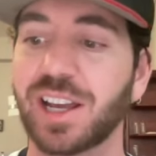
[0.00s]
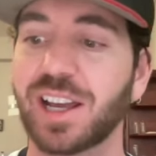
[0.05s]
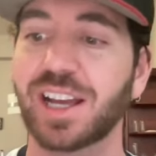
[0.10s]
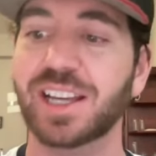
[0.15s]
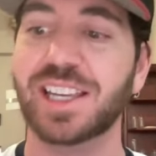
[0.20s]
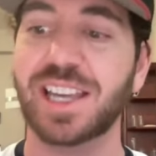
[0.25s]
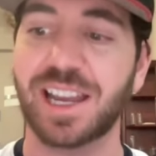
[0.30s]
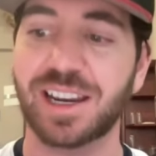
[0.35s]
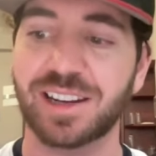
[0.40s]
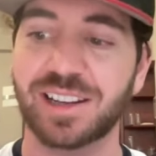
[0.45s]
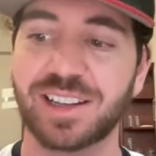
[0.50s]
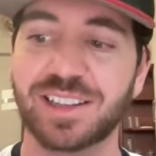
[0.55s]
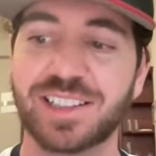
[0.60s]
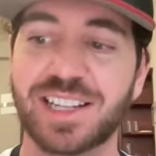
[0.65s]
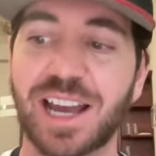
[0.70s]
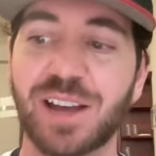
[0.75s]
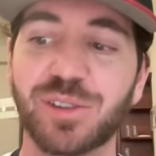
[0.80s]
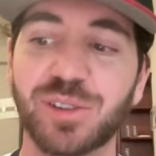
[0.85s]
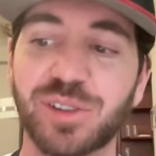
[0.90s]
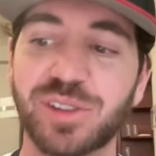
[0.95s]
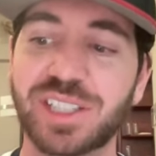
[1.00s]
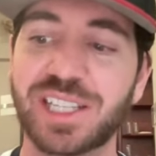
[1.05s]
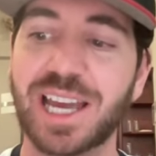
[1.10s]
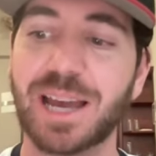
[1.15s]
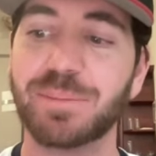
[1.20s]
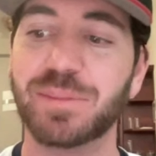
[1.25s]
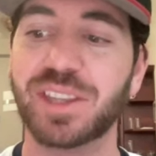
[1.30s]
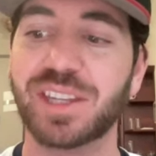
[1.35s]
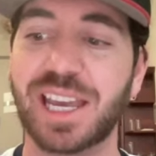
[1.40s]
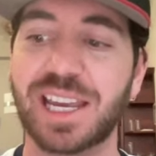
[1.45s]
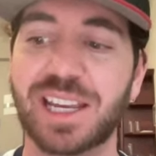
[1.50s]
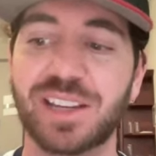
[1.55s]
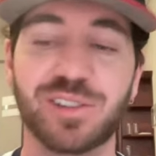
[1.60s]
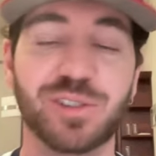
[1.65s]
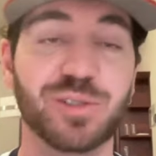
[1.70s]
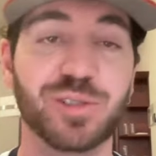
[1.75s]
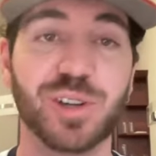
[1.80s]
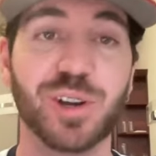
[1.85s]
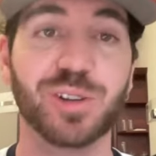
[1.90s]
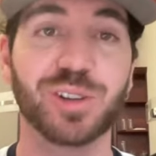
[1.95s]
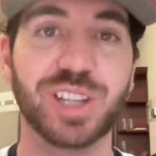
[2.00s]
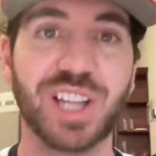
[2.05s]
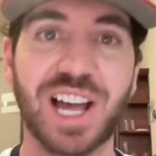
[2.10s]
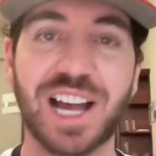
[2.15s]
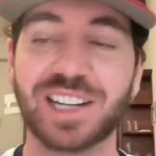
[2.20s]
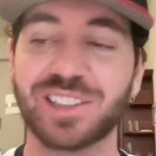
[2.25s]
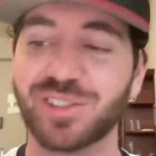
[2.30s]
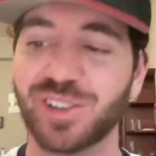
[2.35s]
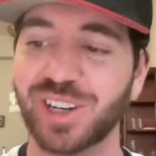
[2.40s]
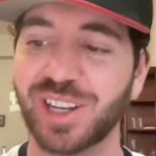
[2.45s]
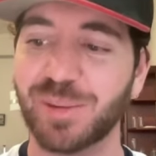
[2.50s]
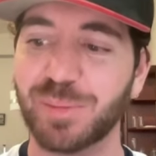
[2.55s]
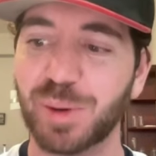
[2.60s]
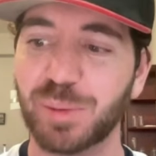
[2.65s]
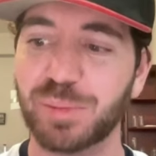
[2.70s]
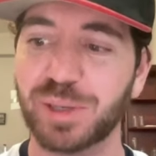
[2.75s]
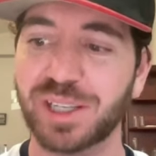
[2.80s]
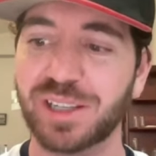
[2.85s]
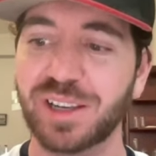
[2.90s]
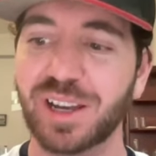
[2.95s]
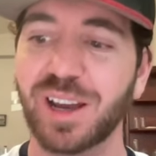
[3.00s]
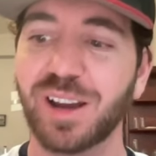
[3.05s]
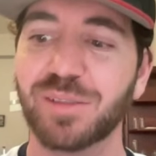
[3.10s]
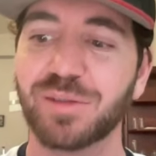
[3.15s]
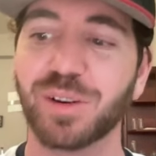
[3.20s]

Again, download the app today and use code LOCKEDONMLB